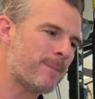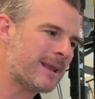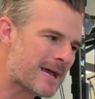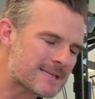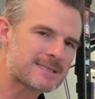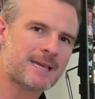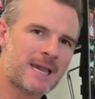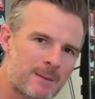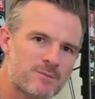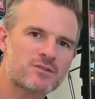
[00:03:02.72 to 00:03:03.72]
plus the
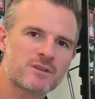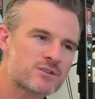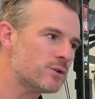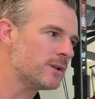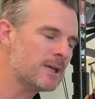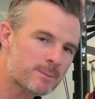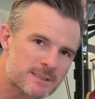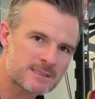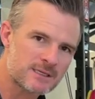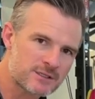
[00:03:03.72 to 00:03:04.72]
hamstring's doing hip
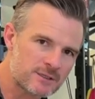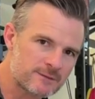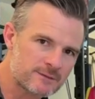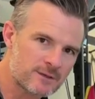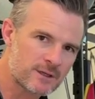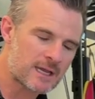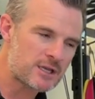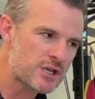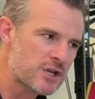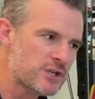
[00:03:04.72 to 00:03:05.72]
extension, okay?
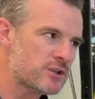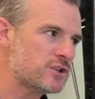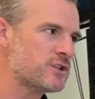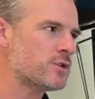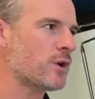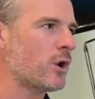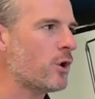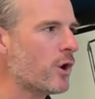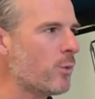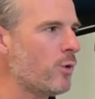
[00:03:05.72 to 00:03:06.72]
So she's doing a
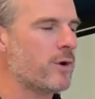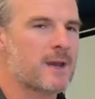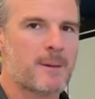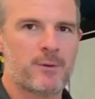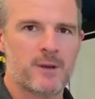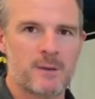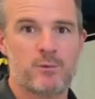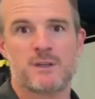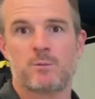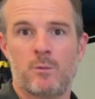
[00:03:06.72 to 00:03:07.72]
lot of work up in her hip,
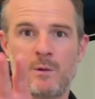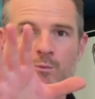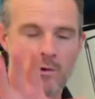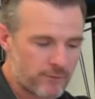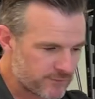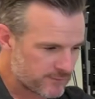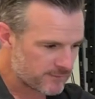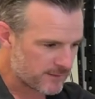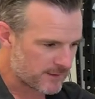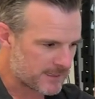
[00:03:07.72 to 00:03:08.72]
which is what we want,
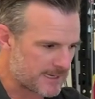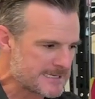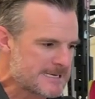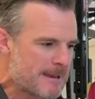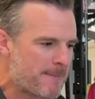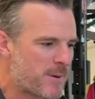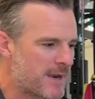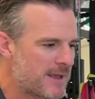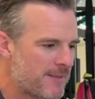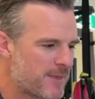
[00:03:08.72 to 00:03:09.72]
okay?
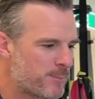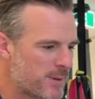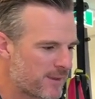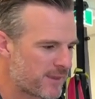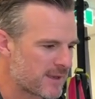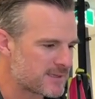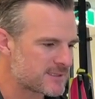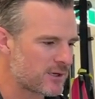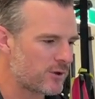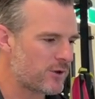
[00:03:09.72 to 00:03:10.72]
But the big thing is
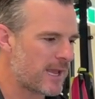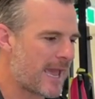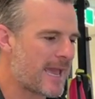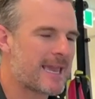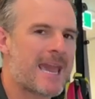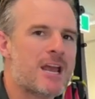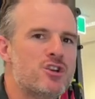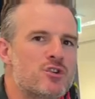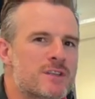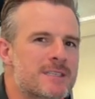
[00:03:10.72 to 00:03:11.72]
to learn, can
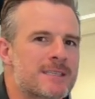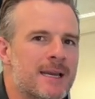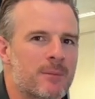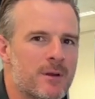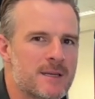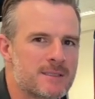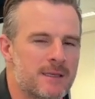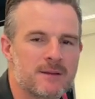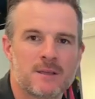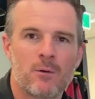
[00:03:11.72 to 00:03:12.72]
you stabilize that?
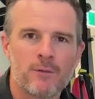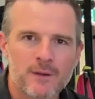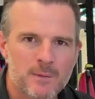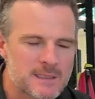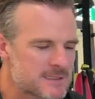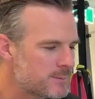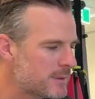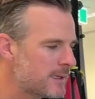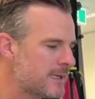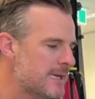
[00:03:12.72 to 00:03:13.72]
That's the whole thing about
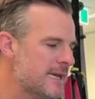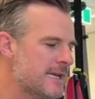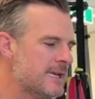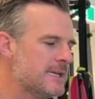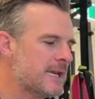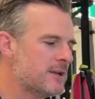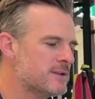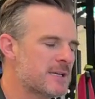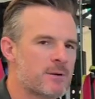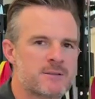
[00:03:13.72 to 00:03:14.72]
stability. Can you
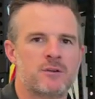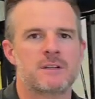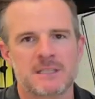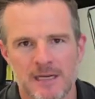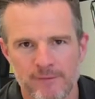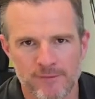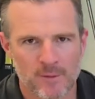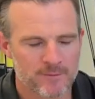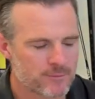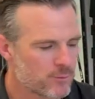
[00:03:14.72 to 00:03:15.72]
stabilize and not just let it
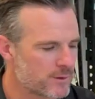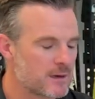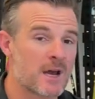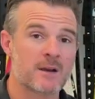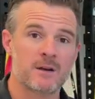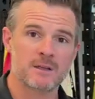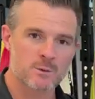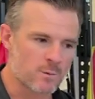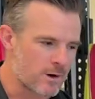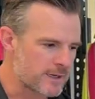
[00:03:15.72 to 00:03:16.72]
flop forward like on a
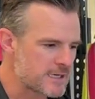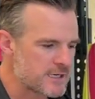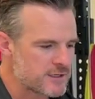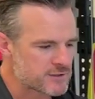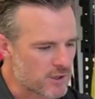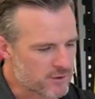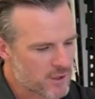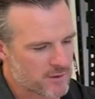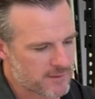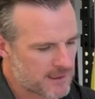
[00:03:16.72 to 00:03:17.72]
squat? So
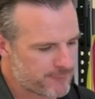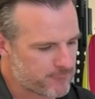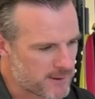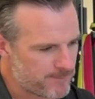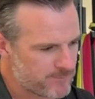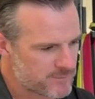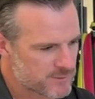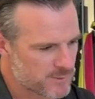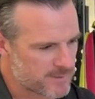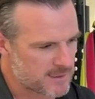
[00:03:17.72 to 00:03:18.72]
go on the left one,
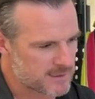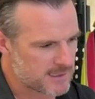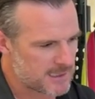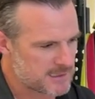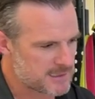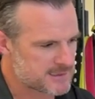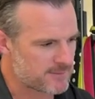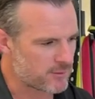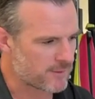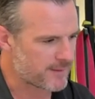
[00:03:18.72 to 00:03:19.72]
swap that again. Let's
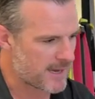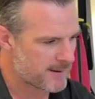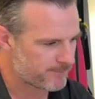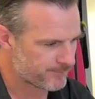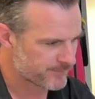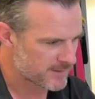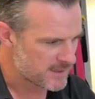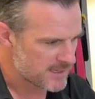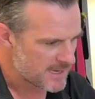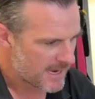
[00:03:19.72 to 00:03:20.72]
have a look at that.
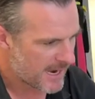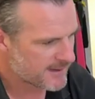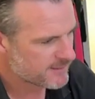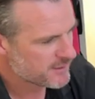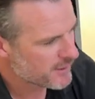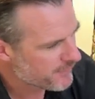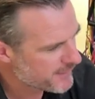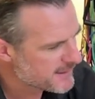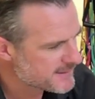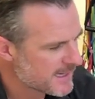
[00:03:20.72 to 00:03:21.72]
And, you know,
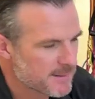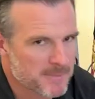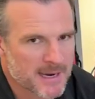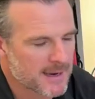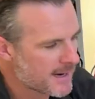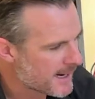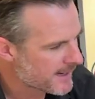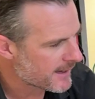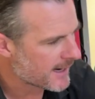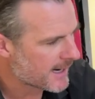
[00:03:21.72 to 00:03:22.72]
things that make it
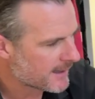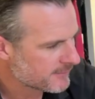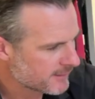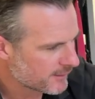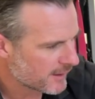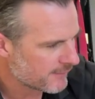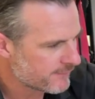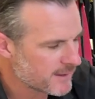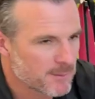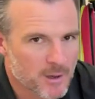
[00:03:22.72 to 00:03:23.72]
harder are a
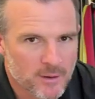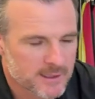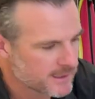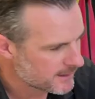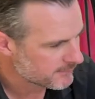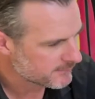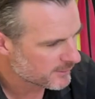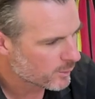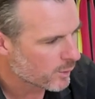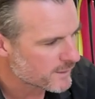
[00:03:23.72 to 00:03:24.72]
VMO here,
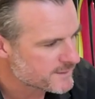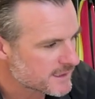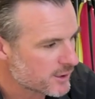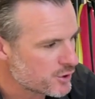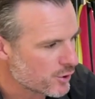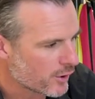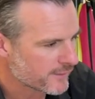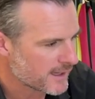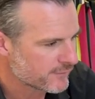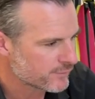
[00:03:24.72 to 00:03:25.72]
quads that are not
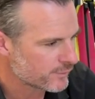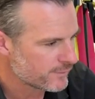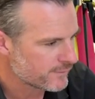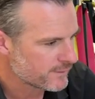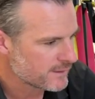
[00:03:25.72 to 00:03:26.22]
as good,